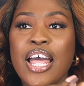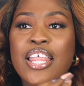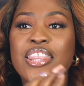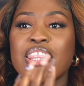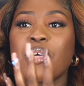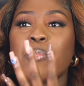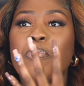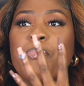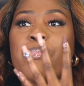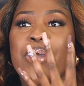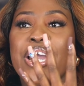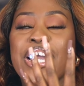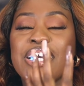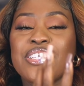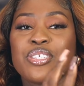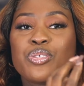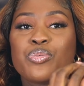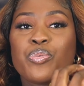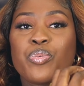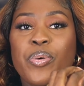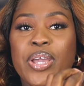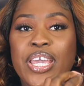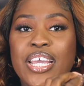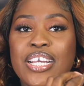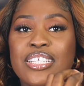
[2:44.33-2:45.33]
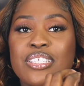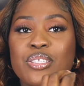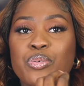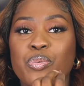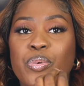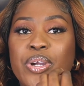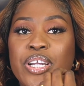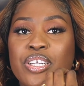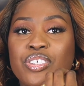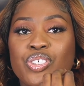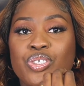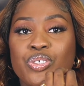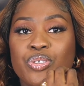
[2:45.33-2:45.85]
The best way to
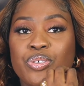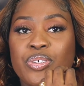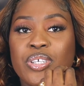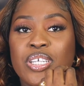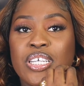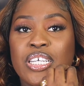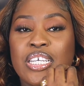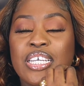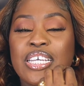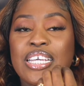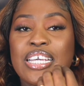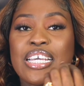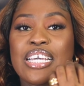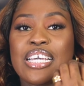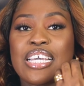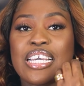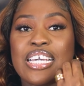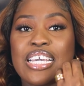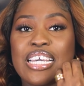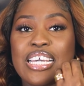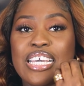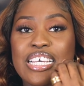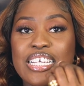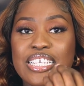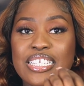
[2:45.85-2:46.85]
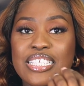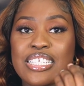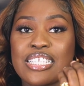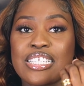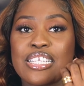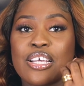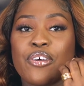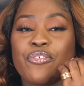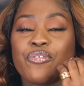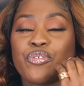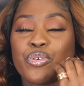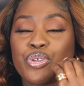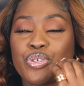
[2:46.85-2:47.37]
wear jewelry is
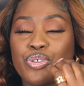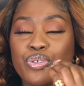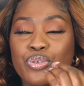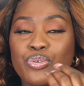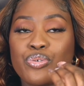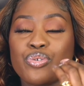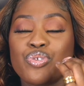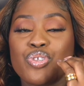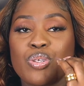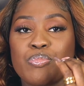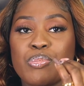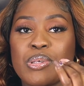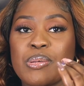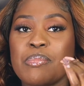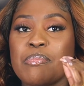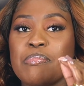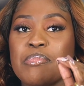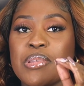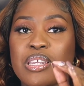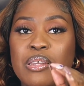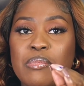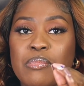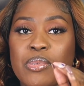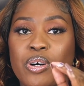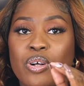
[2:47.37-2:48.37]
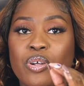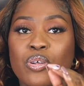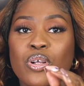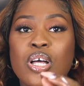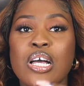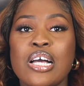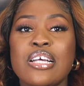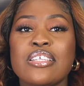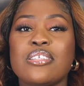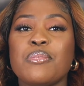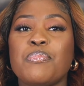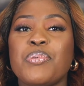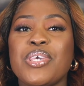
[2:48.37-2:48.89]
for you to be
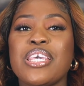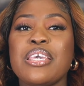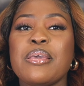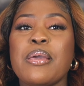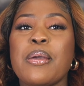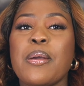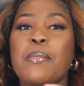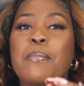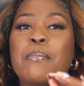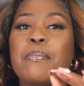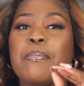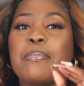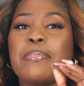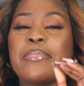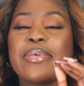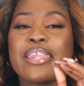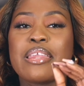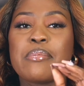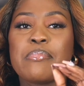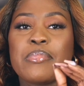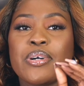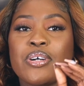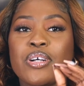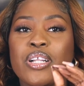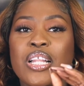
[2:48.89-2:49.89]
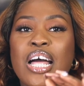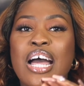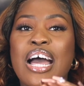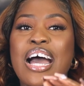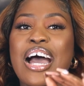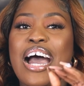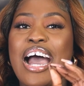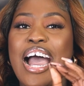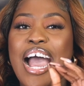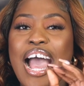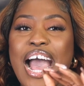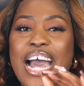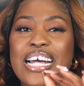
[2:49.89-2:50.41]
minimal,
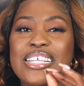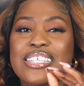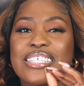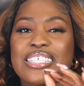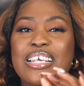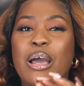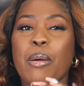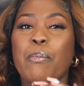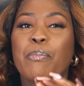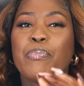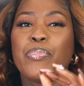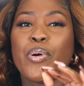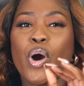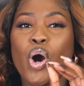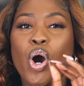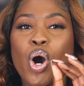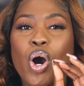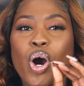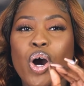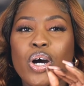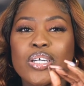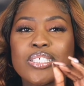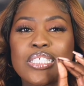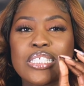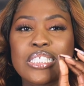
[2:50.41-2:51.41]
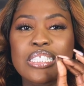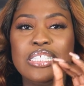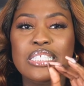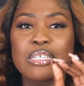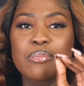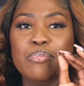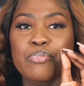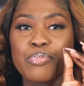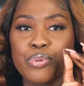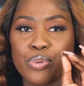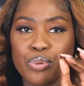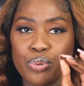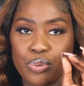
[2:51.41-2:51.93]
as
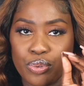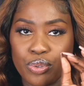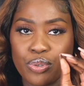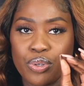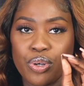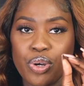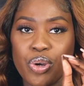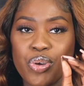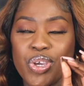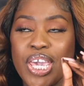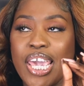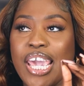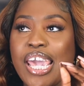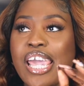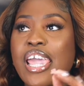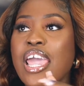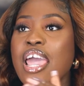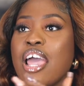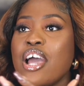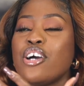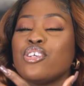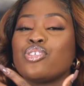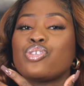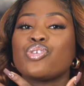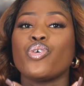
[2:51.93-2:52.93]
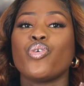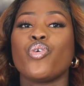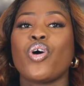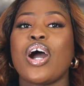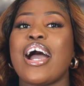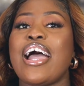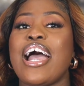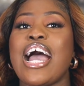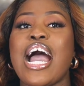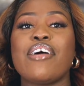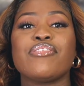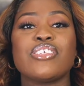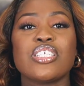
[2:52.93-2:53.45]
possible, okay? So I
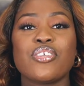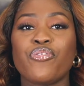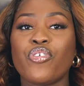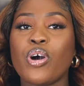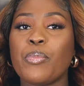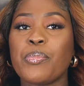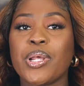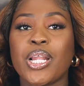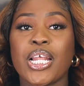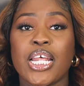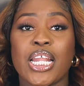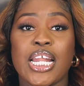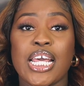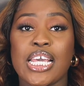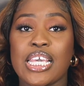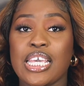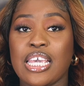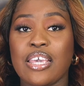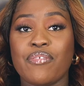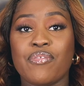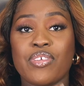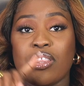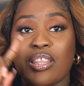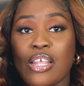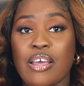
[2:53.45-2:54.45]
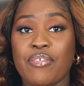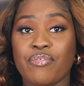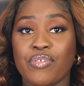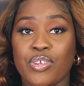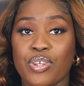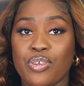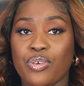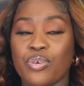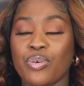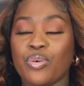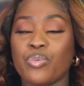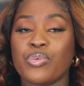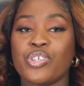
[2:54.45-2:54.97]
have this formula that I gave in that
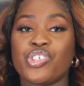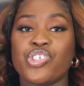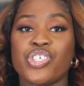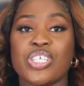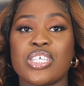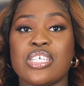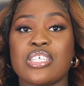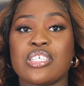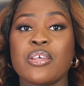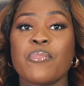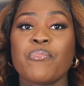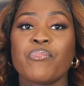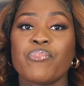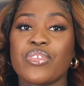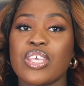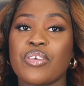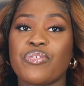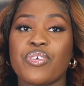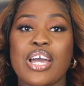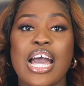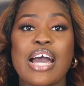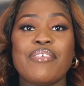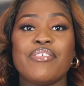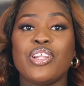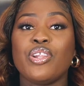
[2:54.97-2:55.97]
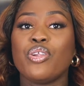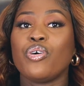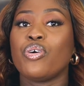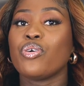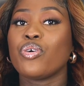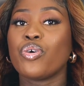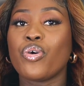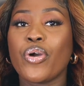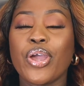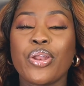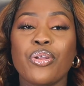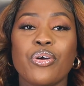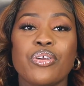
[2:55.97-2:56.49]
video, which is, if you have a
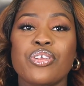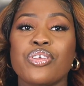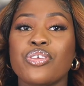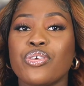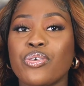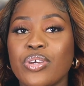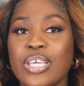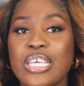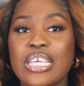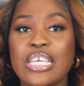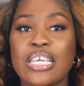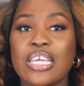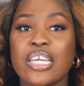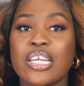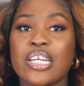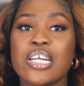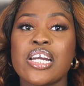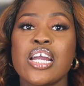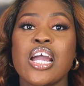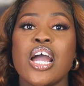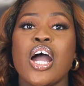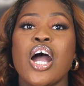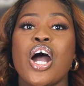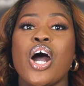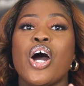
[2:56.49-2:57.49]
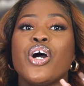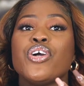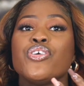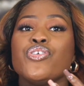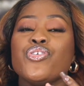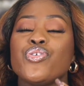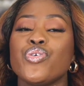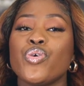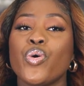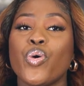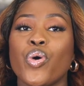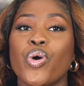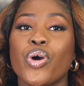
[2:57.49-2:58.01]
lot going on in your ear,
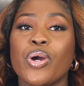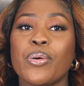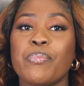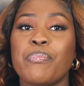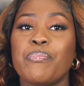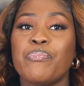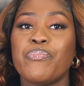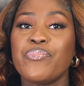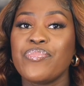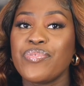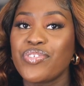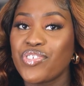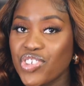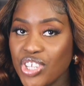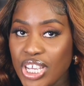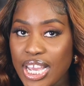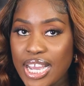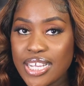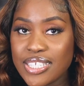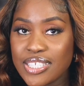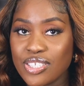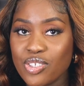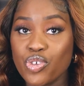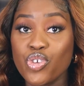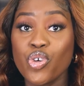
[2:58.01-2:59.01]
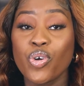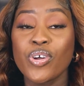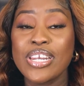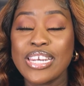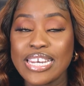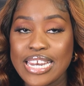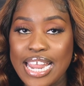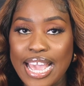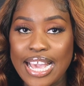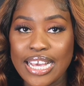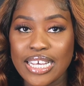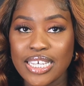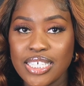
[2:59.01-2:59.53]
your chest, your
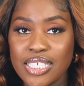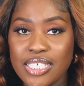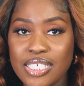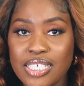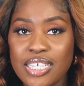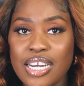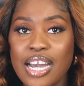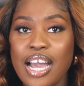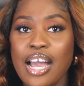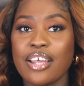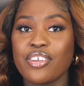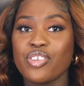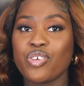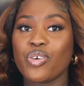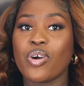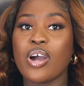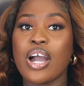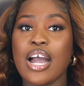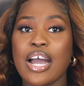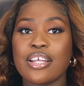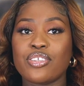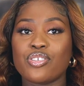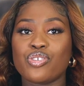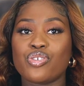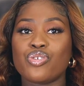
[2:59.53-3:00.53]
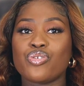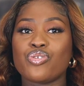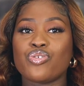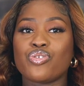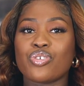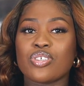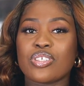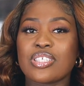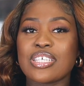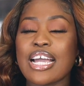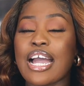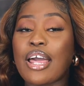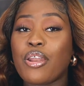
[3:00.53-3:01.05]
neck, and your hands should
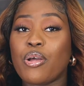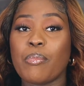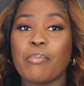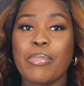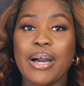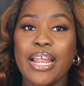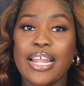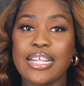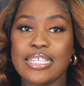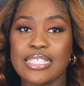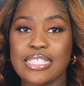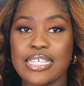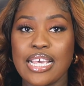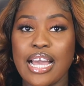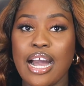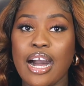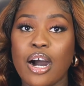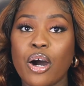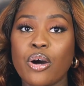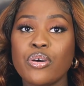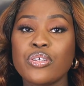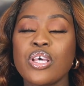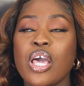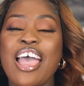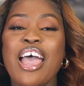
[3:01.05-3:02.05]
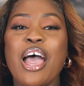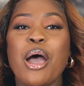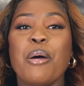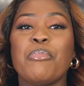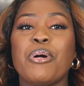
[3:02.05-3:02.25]
just kind of balance it out.